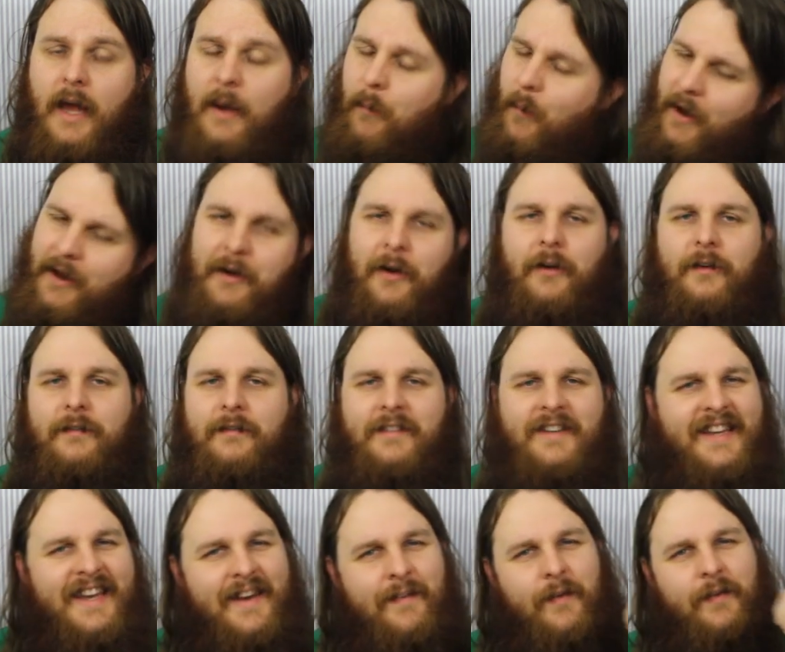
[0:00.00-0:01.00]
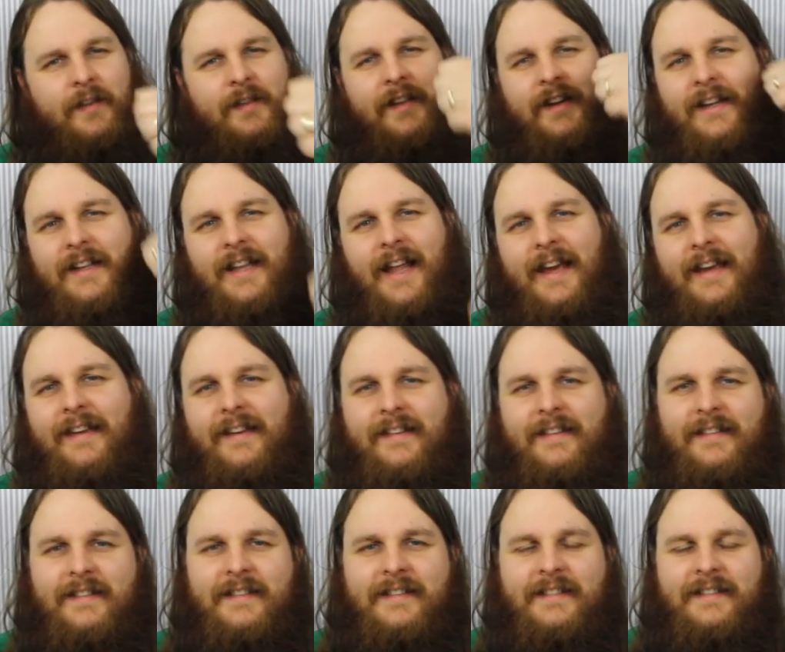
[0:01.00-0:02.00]
And why not? Give us a little like.
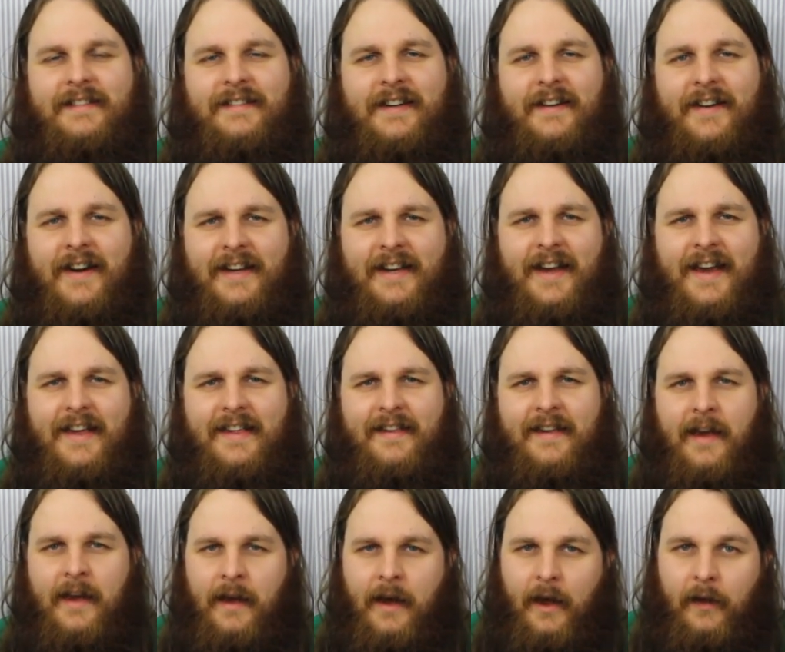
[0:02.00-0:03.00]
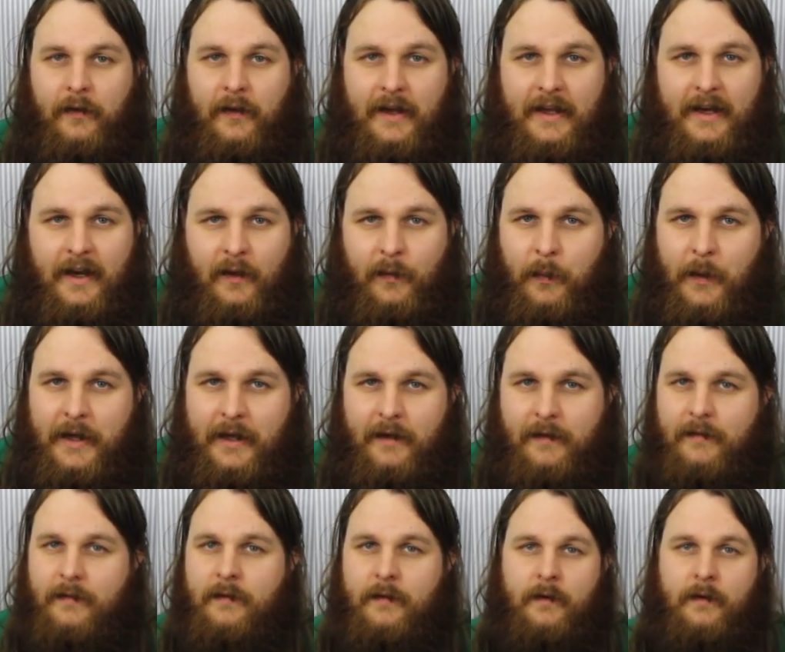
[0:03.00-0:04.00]
All right, guys, I'll see you next week.